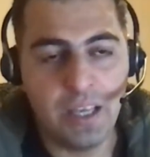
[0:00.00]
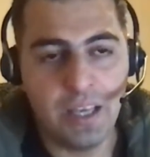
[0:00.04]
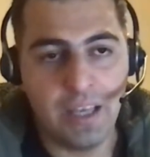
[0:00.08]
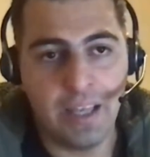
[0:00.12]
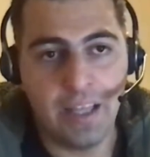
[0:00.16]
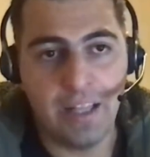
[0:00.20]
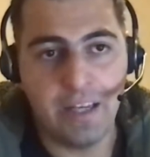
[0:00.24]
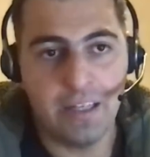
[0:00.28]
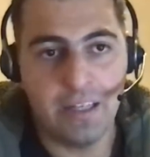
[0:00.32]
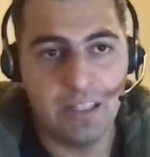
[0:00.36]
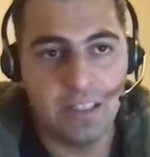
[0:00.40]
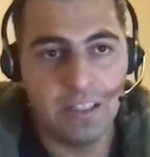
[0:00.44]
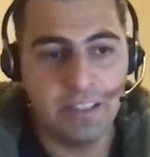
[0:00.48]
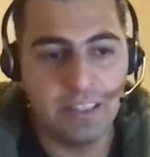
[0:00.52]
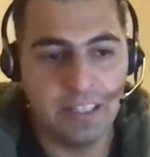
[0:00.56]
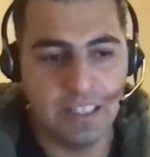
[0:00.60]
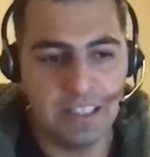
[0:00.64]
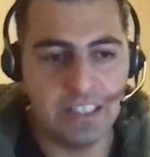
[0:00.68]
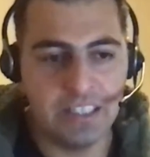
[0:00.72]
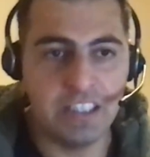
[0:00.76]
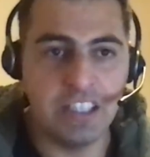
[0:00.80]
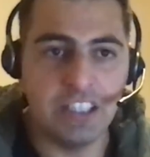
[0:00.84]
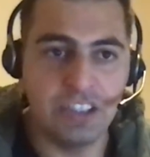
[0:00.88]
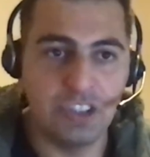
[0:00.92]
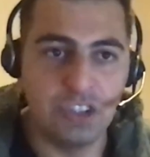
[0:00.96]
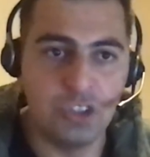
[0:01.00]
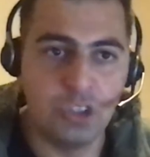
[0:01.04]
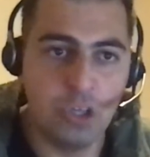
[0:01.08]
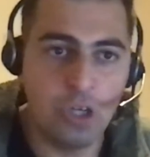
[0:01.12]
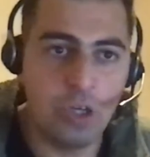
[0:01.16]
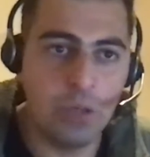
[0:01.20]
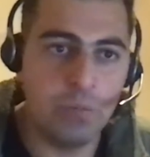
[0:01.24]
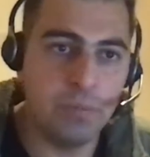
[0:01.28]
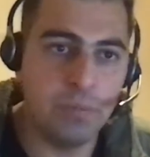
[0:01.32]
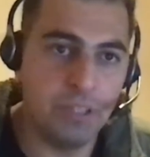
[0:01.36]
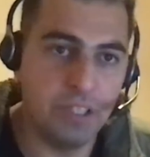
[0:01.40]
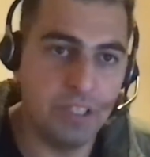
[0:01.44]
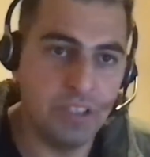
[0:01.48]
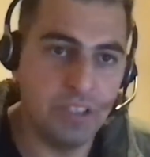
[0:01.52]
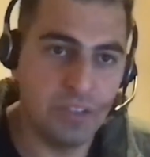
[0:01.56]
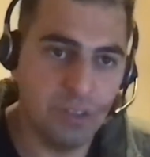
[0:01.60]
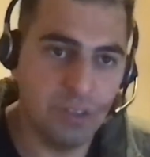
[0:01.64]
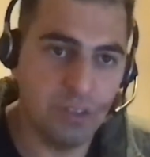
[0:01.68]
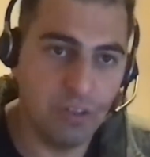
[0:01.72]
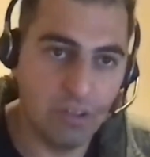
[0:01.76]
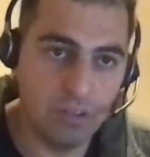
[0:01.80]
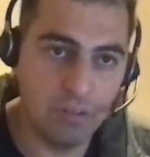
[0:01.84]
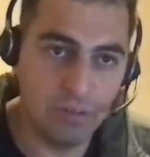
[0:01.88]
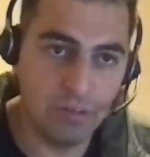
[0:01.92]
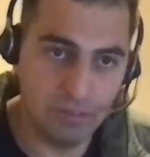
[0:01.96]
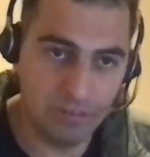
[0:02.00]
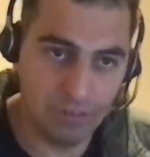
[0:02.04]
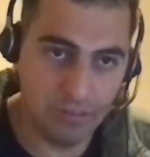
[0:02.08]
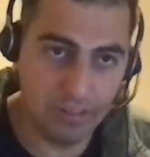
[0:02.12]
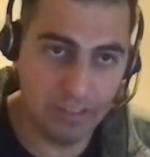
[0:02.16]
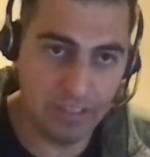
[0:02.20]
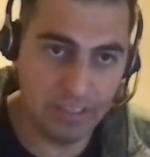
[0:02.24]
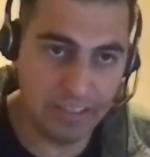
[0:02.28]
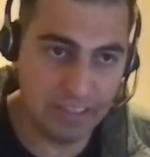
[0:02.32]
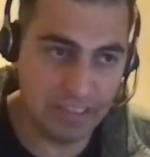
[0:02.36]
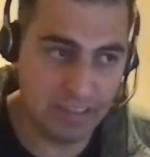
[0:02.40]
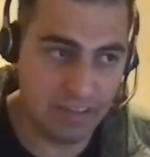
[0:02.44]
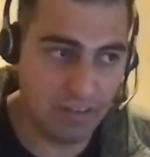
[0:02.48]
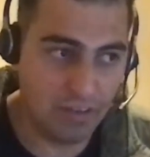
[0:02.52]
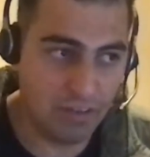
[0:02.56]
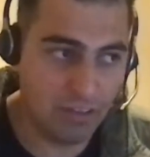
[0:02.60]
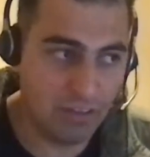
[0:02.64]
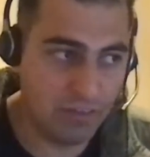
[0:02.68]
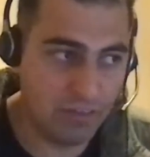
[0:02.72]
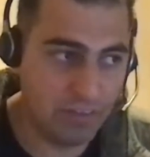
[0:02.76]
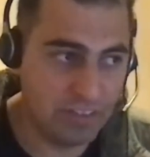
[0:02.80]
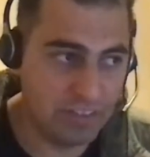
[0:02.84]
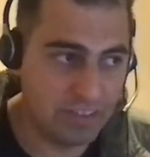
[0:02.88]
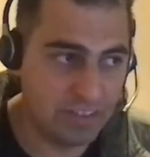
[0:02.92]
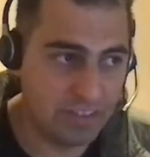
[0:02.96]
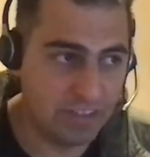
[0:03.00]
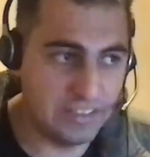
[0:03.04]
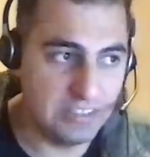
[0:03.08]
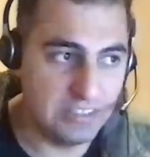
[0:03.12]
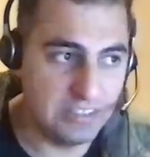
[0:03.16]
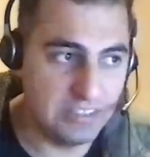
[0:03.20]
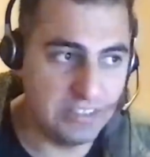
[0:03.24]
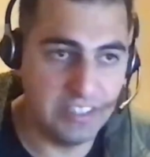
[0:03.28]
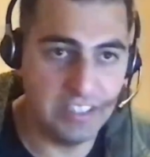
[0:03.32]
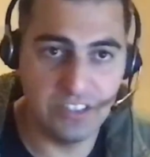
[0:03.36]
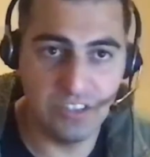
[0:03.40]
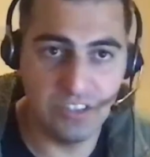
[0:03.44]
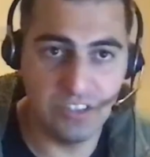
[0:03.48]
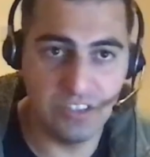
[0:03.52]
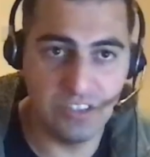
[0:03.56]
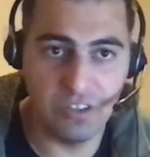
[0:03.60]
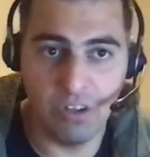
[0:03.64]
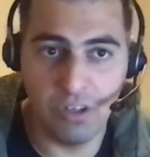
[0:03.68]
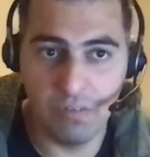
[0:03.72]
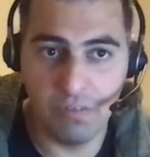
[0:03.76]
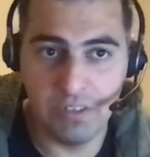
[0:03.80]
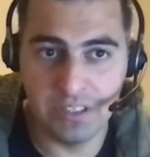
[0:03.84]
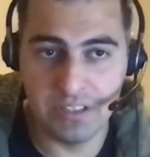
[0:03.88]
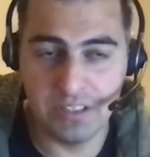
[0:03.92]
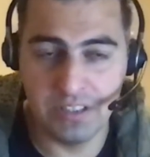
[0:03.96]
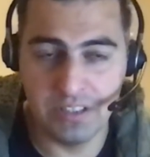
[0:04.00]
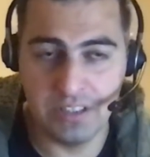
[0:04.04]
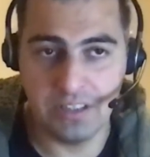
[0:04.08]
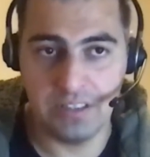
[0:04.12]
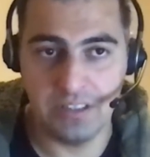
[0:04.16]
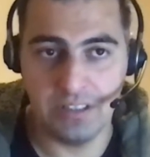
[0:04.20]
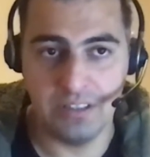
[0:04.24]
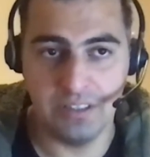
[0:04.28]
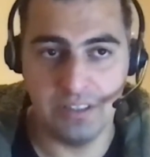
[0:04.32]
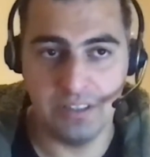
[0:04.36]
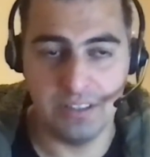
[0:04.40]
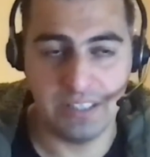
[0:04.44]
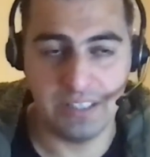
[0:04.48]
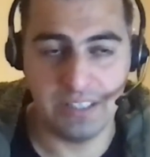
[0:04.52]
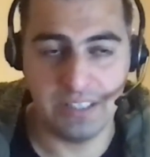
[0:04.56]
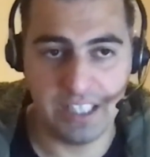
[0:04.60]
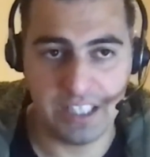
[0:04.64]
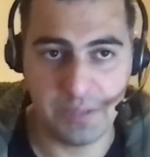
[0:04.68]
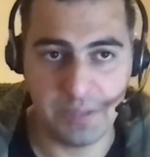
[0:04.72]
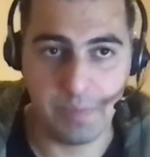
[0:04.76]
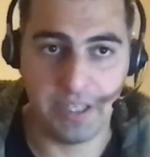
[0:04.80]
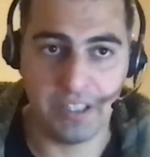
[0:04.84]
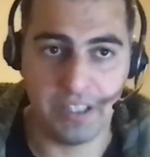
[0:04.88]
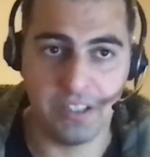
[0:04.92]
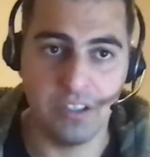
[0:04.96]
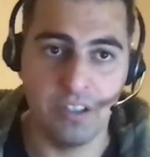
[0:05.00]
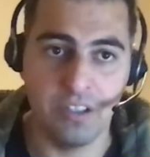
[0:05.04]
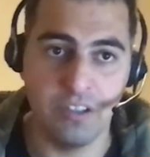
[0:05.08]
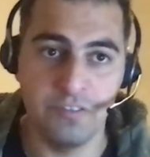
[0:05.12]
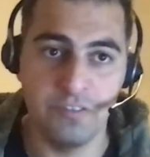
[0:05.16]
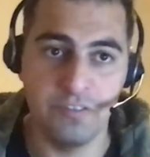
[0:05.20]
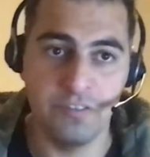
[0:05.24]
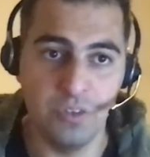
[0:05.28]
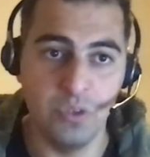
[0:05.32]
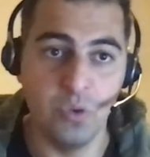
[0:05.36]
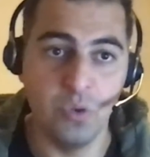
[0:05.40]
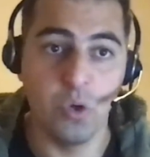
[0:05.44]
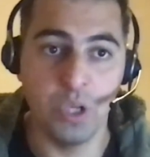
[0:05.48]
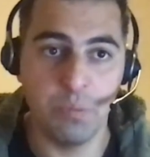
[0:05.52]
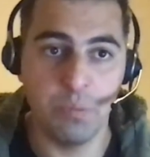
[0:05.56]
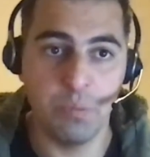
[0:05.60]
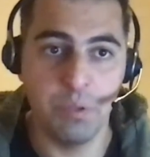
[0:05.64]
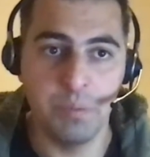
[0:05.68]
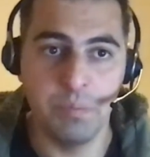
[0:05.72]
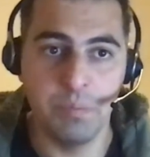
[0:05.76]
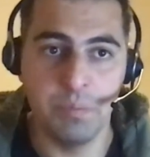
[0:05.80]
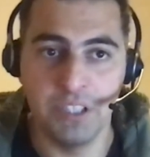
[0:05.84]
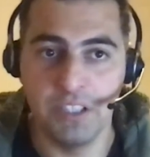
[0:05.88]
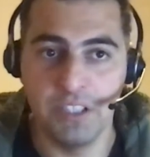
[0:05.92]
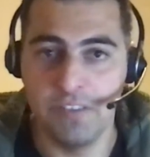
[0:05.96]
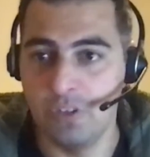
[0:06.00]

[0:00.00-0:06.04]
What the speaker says: And getting a job is always, there is always this aspect of knowing people.